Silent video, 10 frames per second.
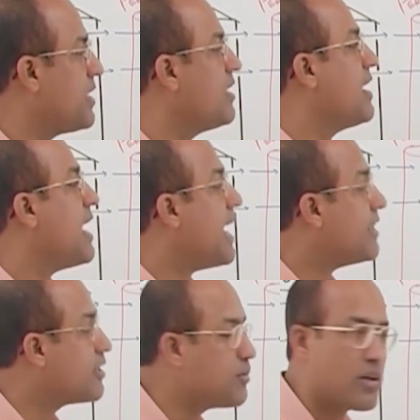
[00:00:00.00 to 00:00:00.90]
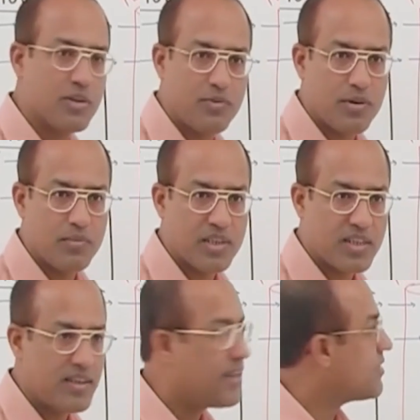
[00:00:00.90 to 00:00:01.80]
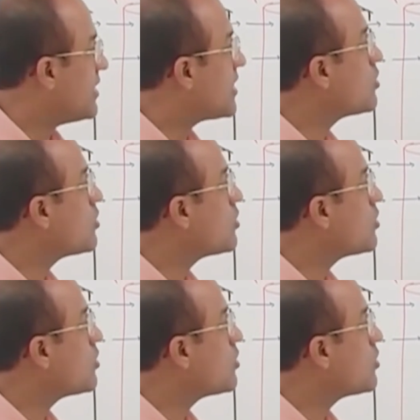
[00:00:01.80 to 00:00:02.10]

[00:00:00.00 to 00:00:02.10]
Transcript: and antibody formation. That